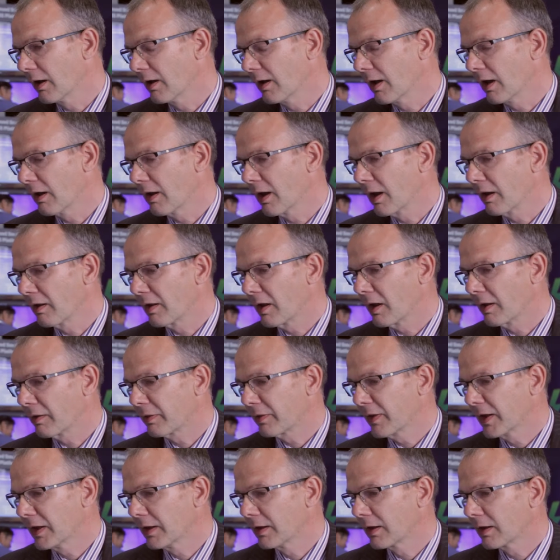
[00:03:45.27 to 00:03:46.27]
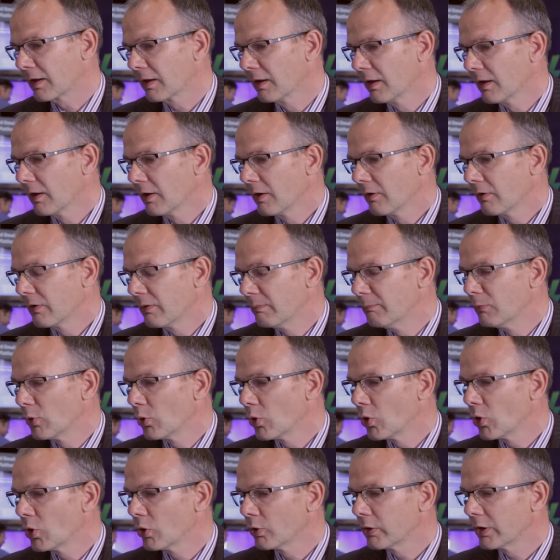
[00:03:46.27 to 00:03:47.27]
I think the
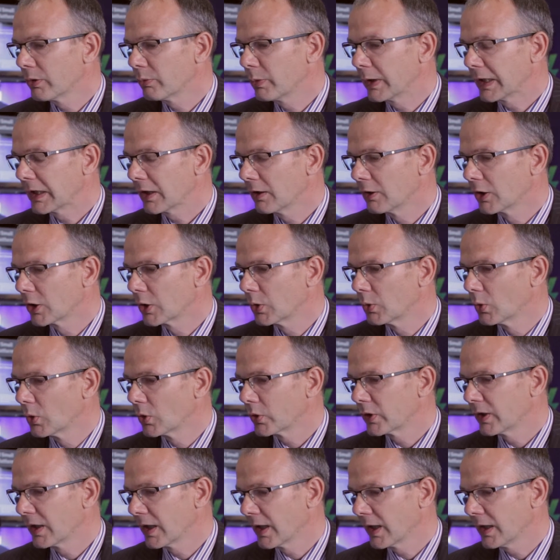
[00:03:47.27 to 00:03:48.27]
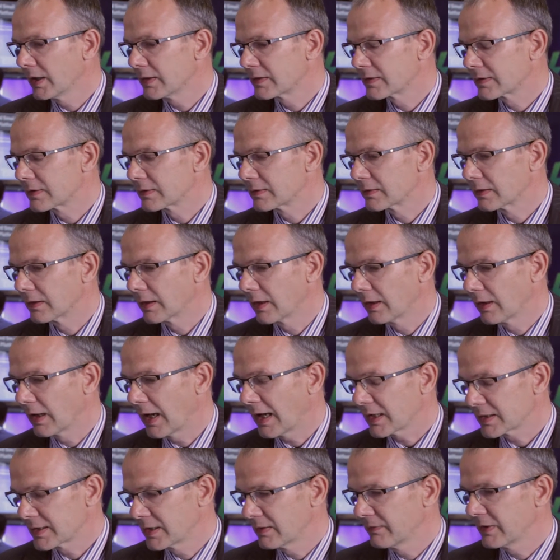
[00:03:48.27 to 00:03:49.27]
more that we can coordinate
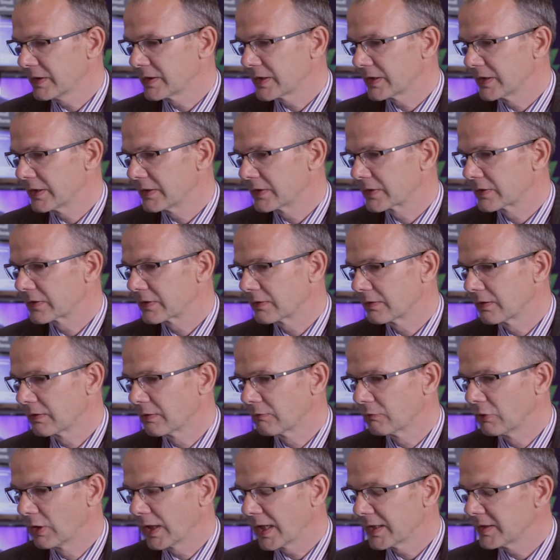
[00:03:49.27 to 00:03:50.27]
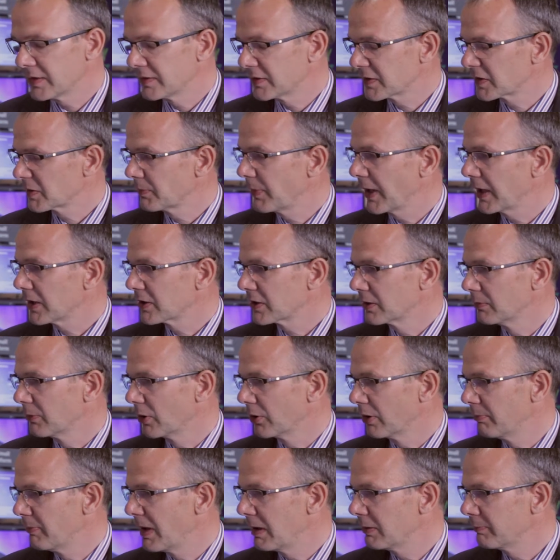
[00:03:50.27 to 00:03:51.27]
activities relating to spectrum
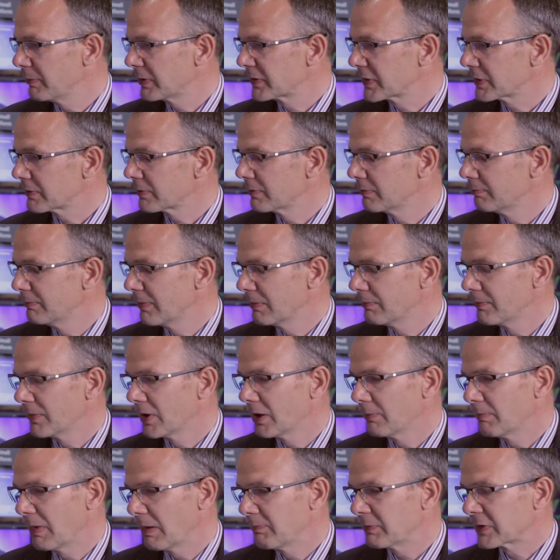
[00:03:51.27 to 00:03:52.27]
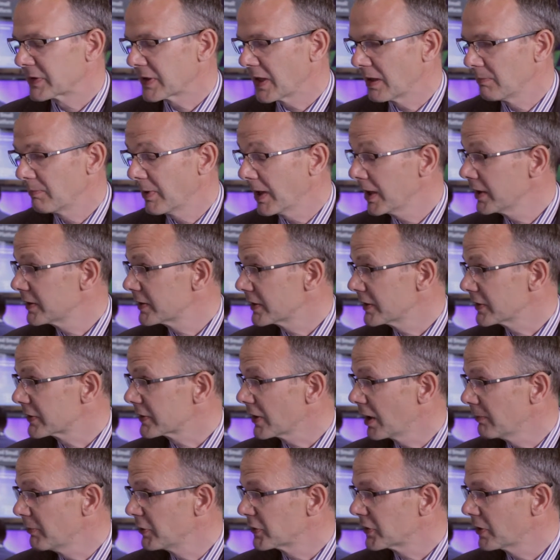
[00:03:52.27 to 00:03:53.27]
on a member state basis,
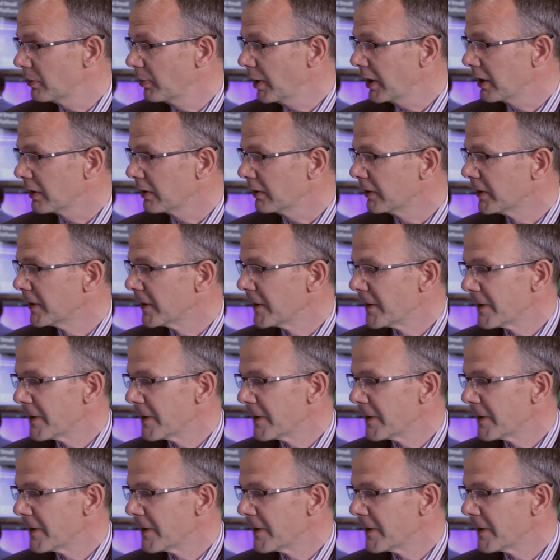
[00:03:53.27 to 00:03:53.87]
so much the better.